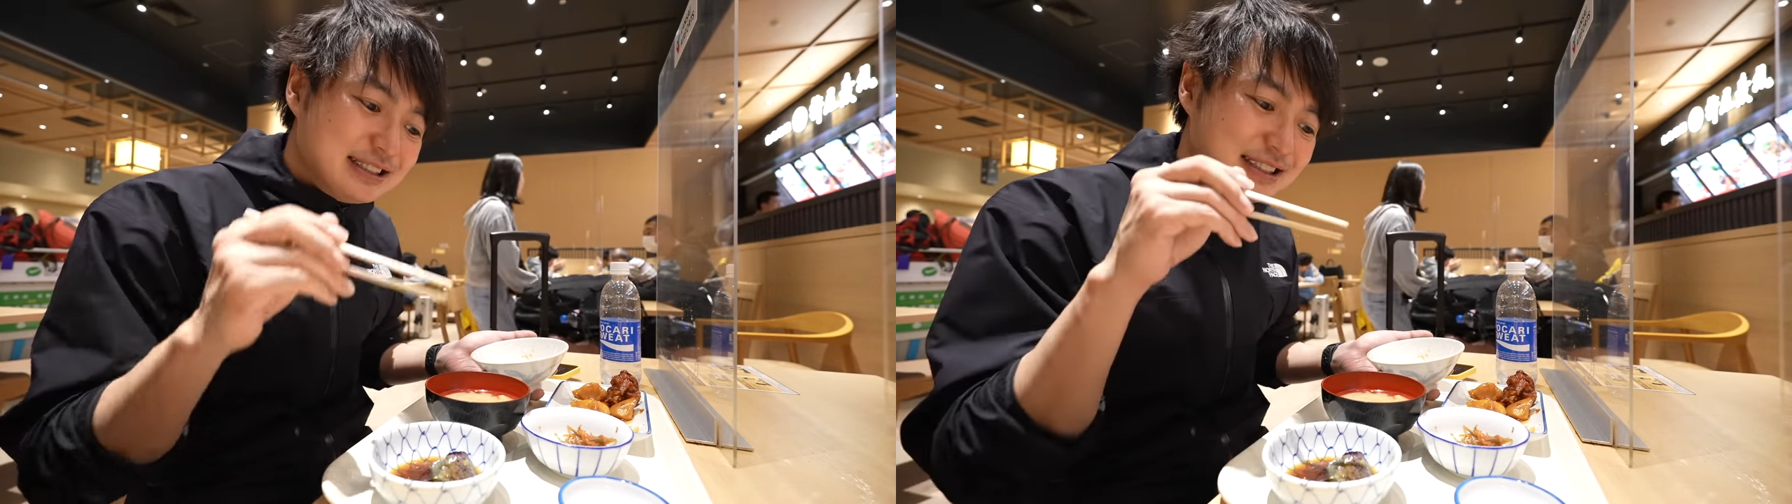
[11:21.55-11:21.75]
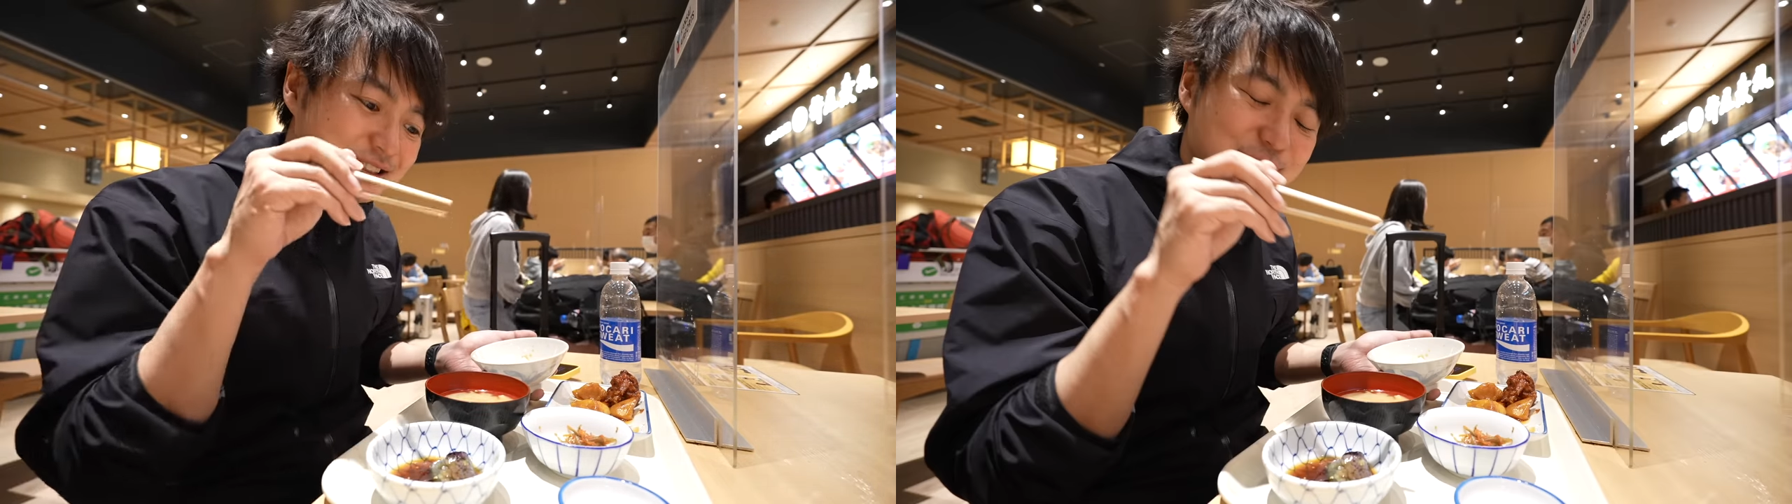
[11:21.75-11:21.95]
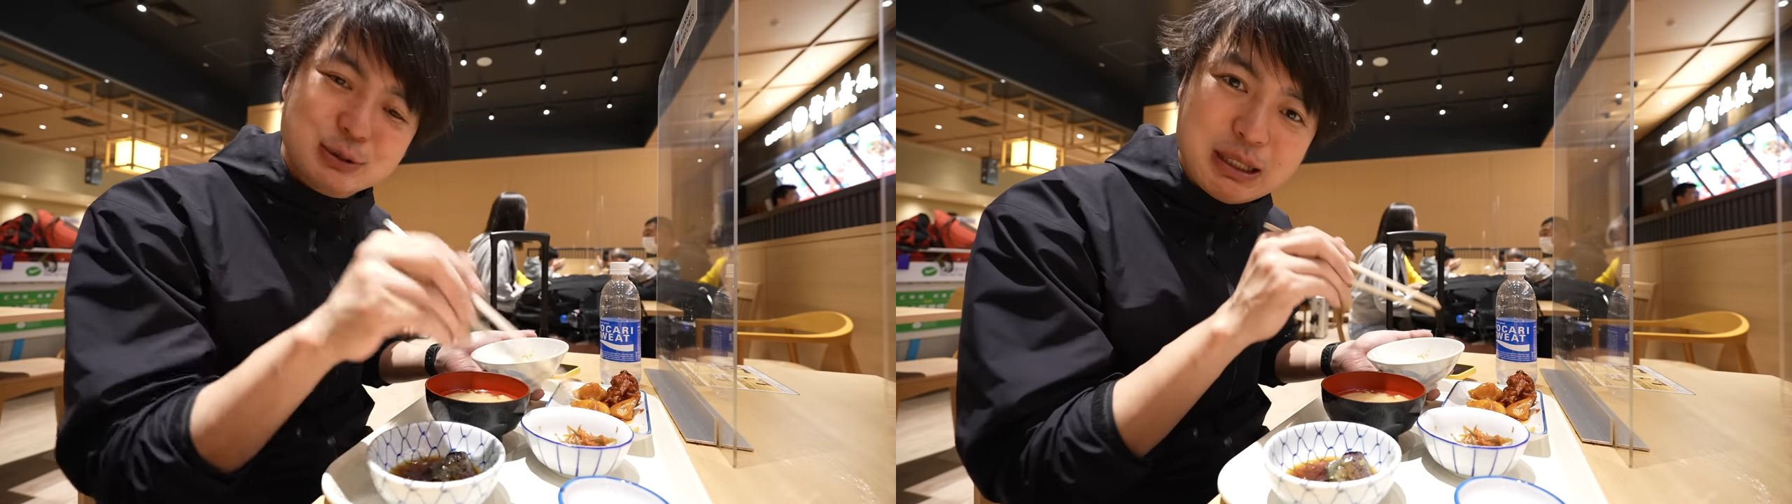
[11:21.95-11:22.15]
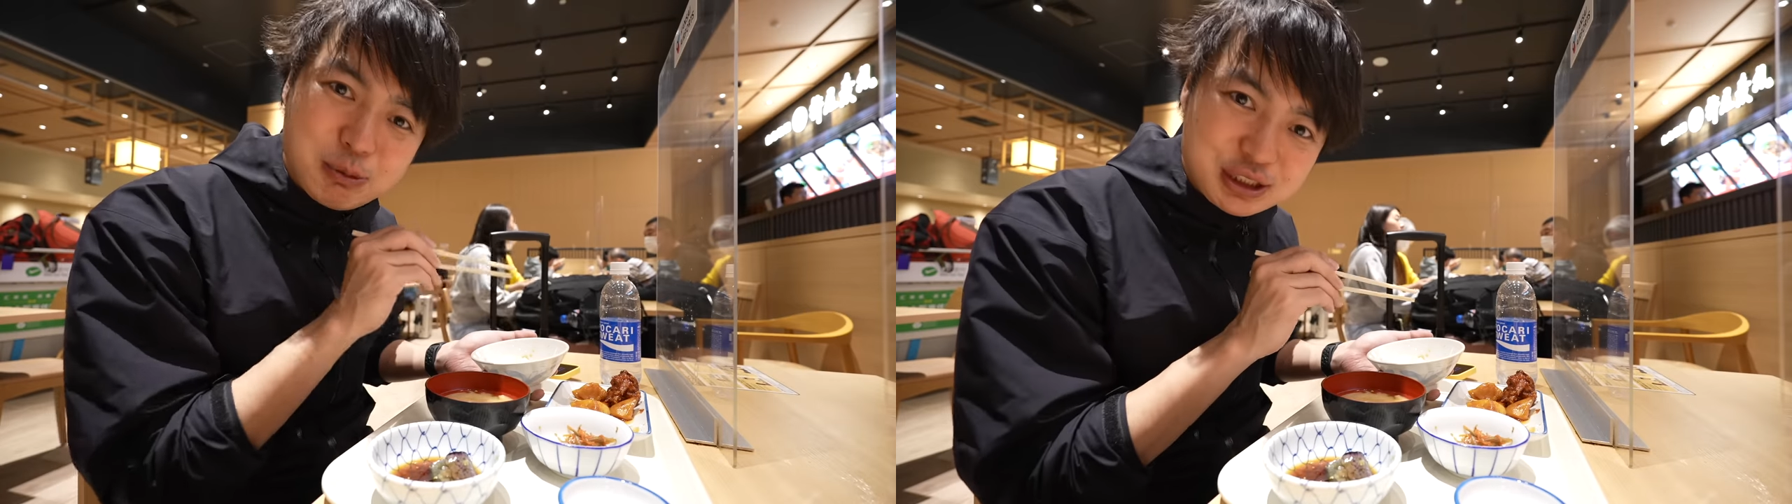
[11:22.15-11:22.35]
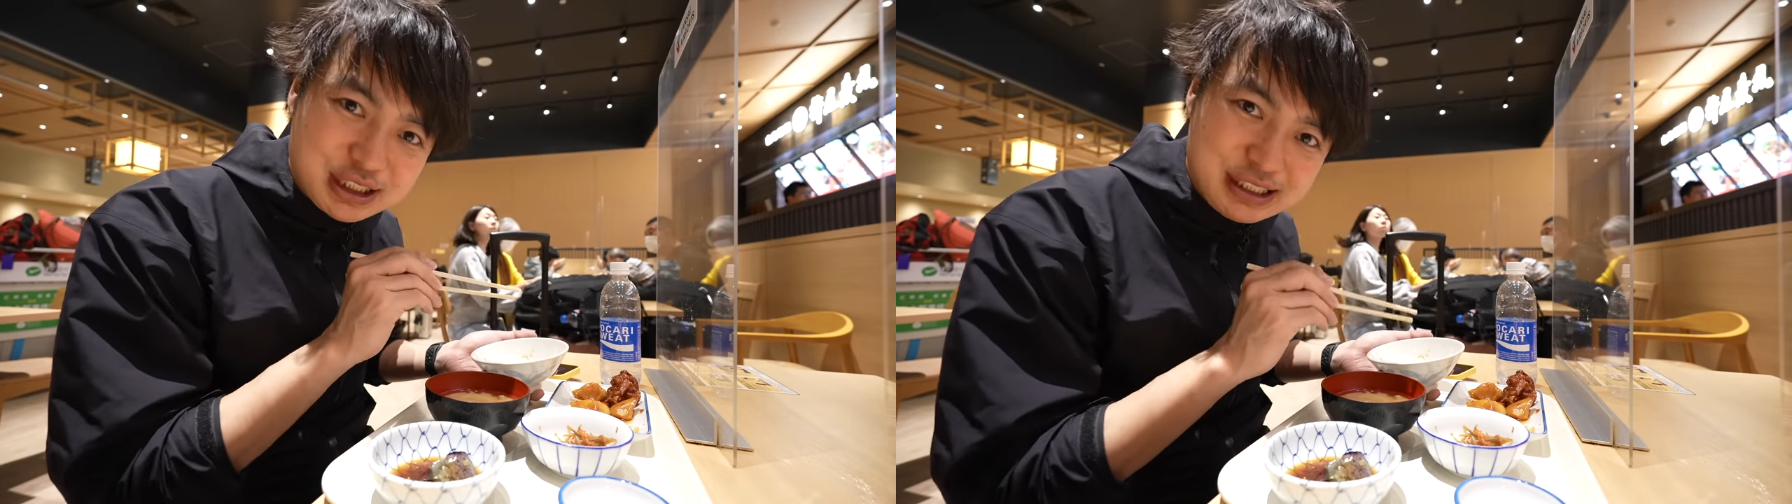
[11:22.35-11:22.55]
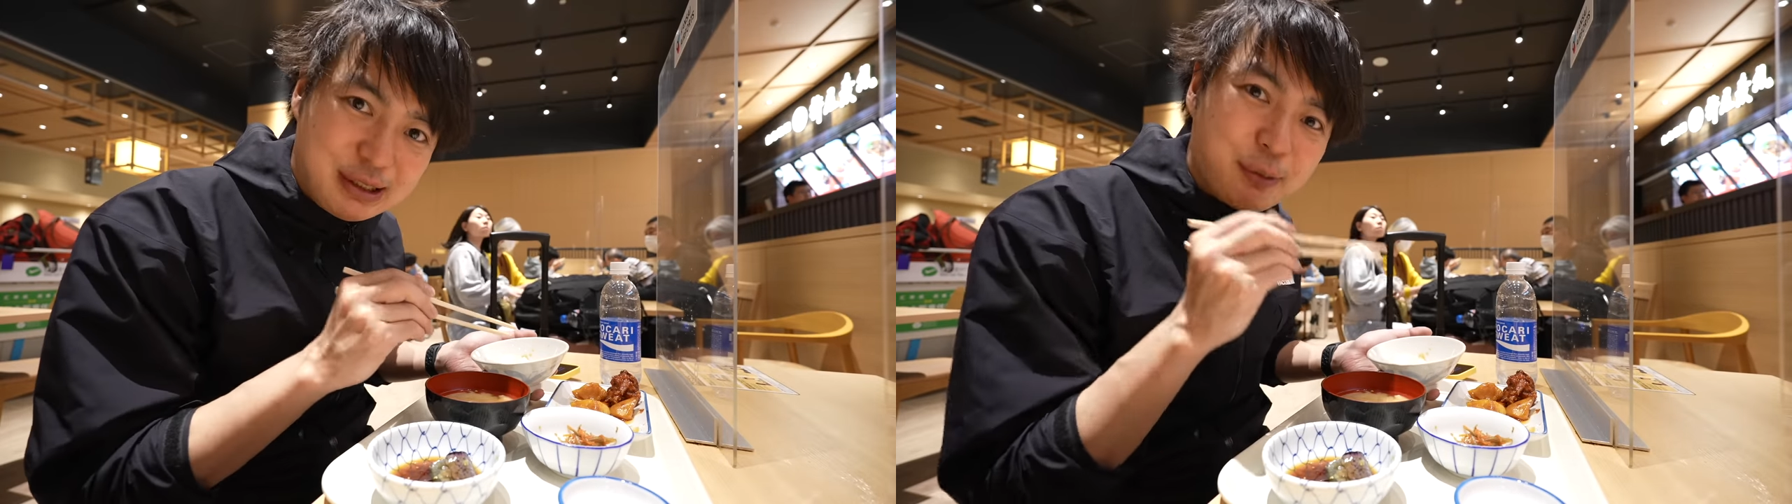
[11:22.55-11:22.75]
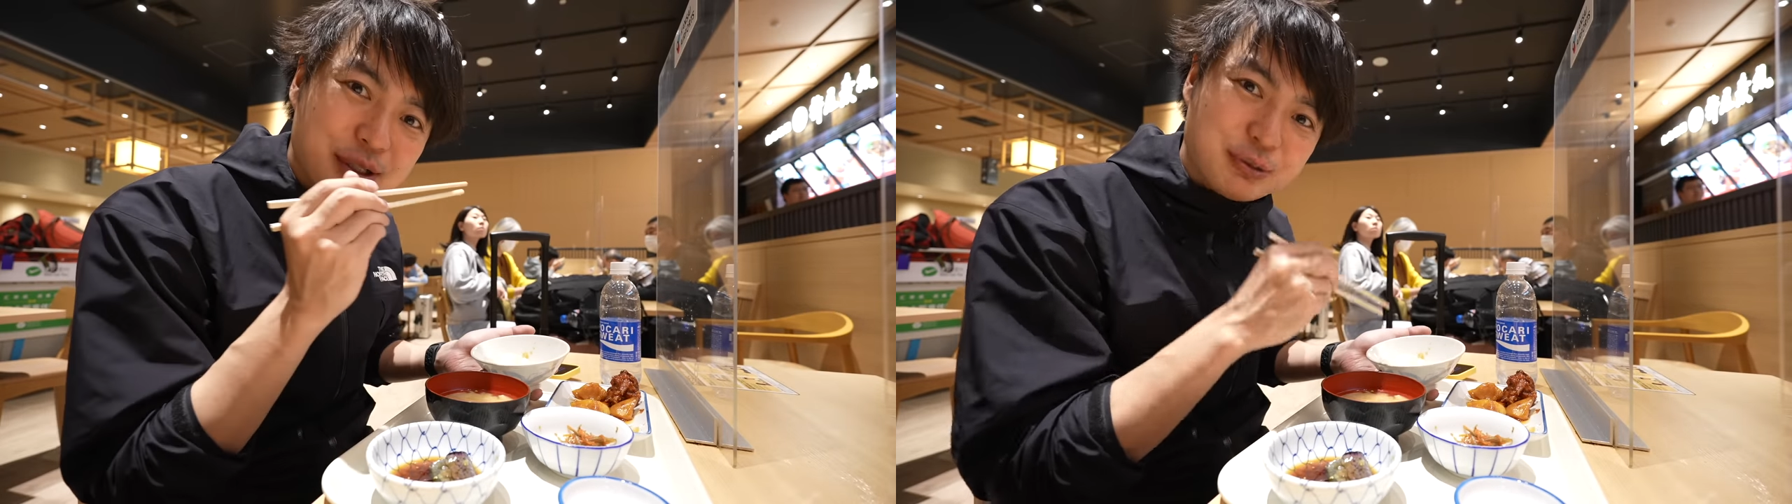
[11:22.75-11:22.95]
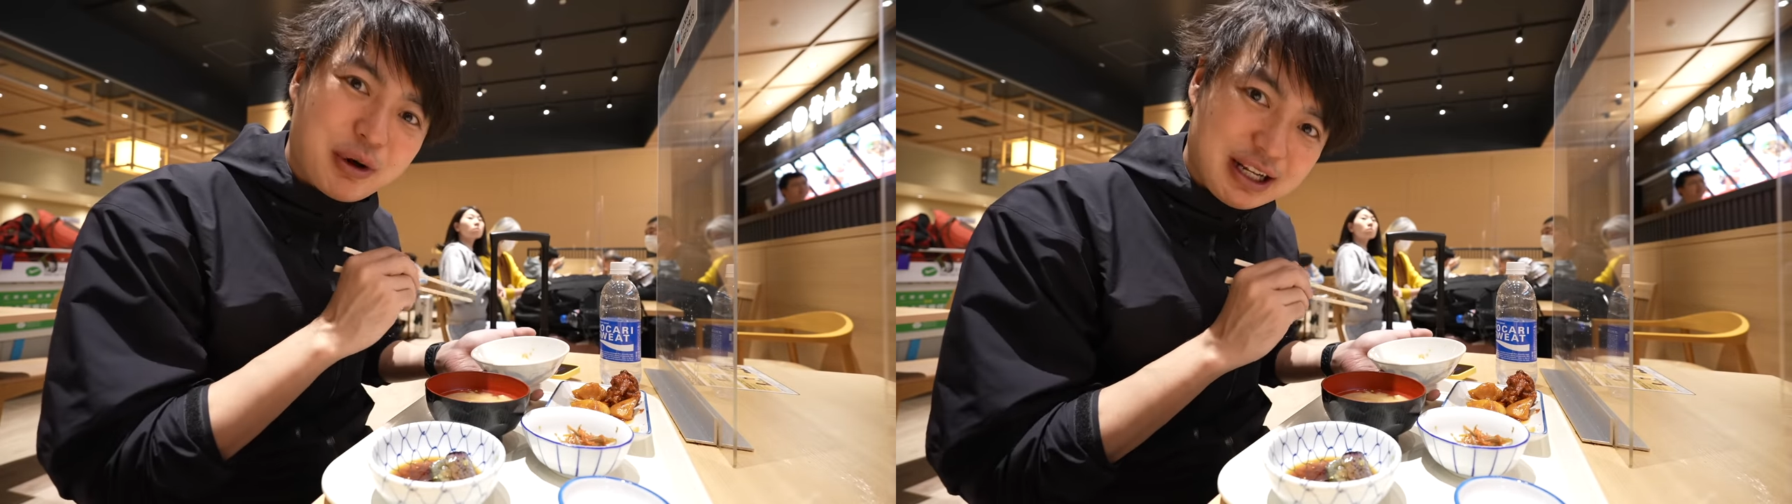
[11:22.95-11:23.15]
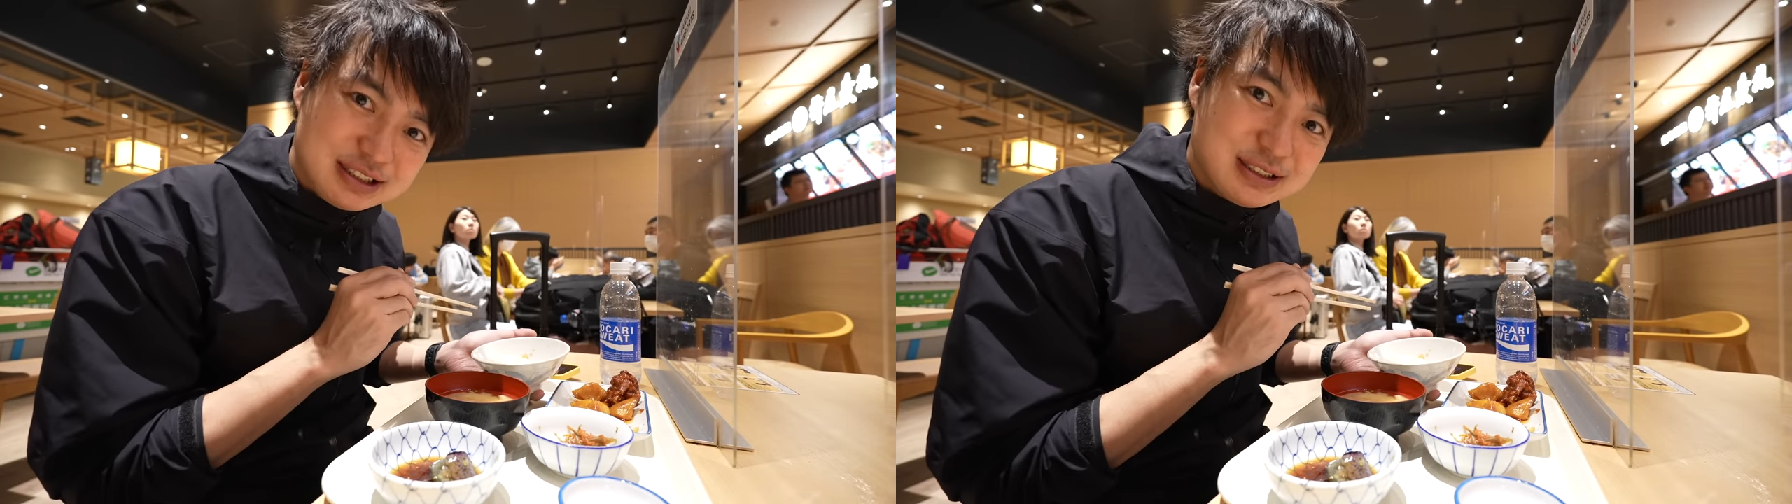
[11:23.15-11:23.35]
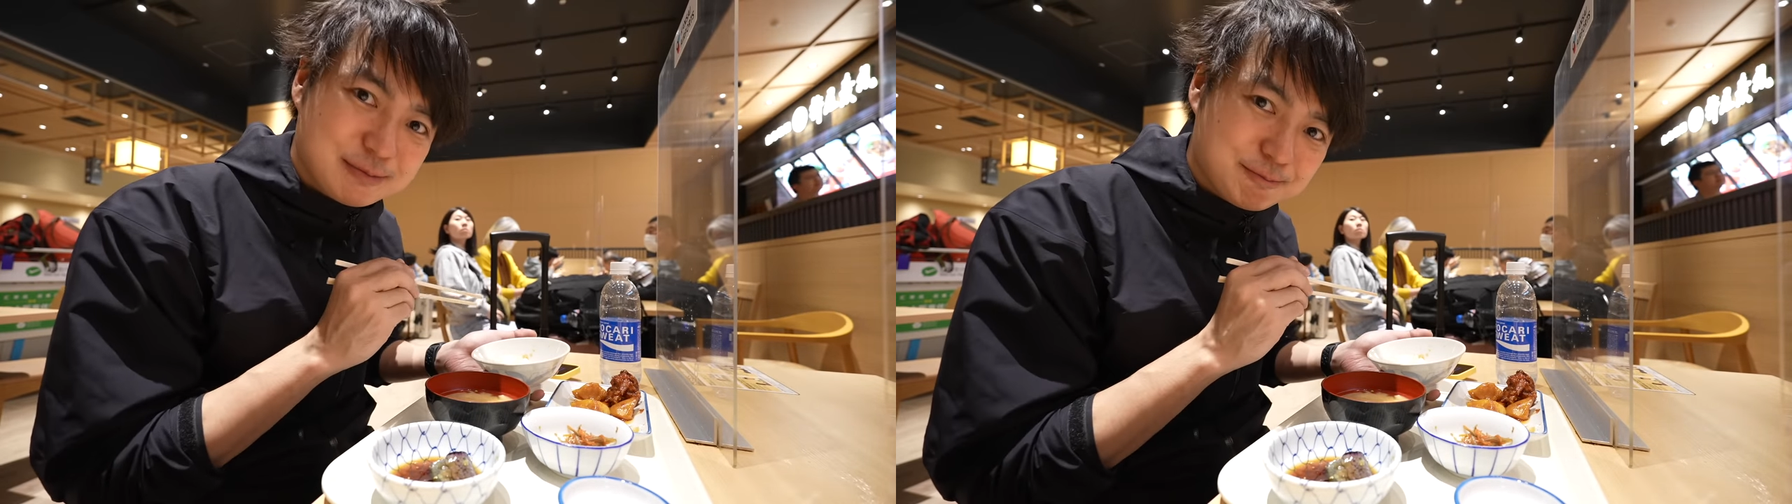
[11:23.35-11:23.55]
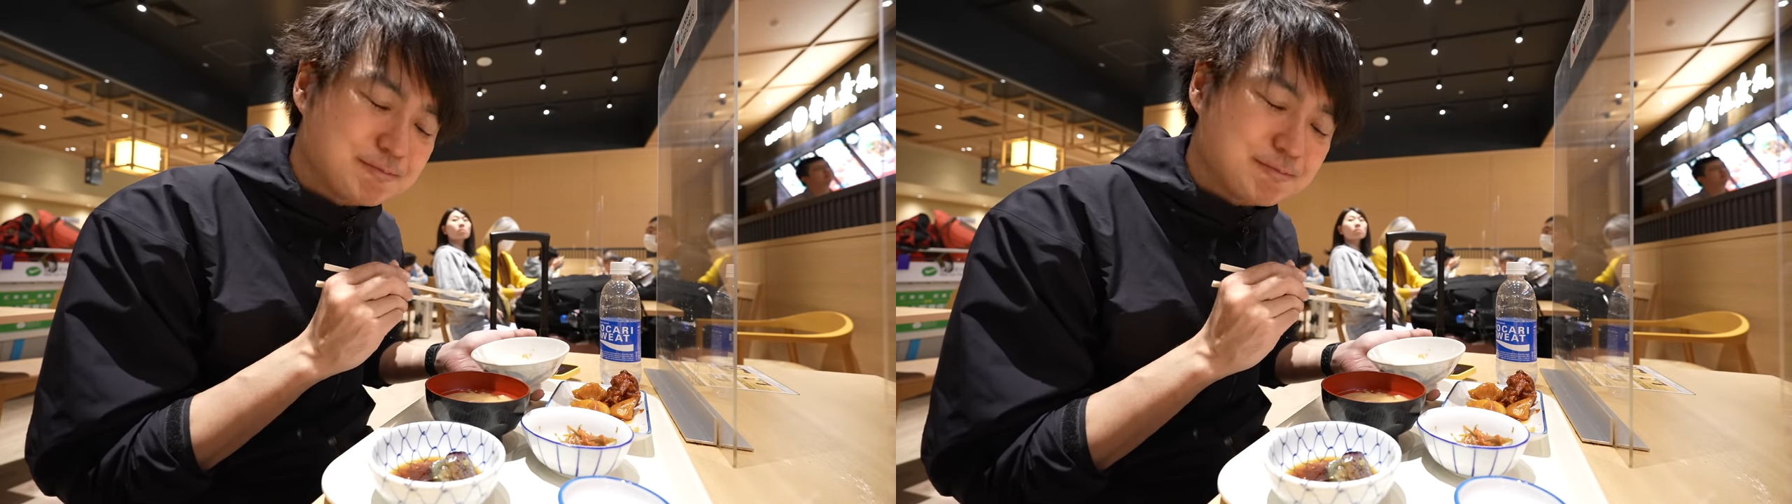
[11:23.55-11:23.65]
this umeboshi with rice.